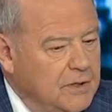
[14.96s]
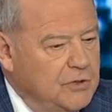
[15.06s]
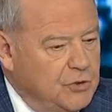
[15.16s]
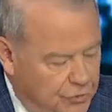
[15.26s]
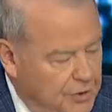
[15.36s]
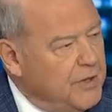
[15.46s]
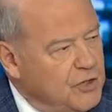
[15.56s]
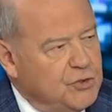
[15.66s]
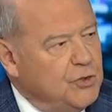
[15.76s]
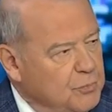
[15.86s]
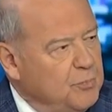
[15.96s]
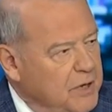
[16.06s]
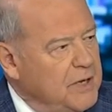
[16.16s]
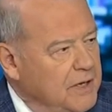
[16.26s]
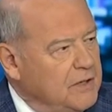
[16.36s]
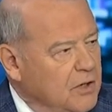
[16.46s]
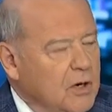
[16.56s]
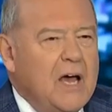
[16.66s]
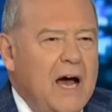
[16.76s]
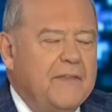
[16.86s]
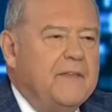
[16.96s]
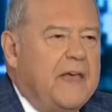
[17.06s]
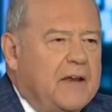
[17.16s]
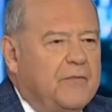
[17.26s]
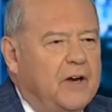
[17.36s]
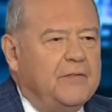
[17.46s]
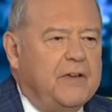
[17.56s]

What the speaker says: Do you think they should be in Congress? I think that kind of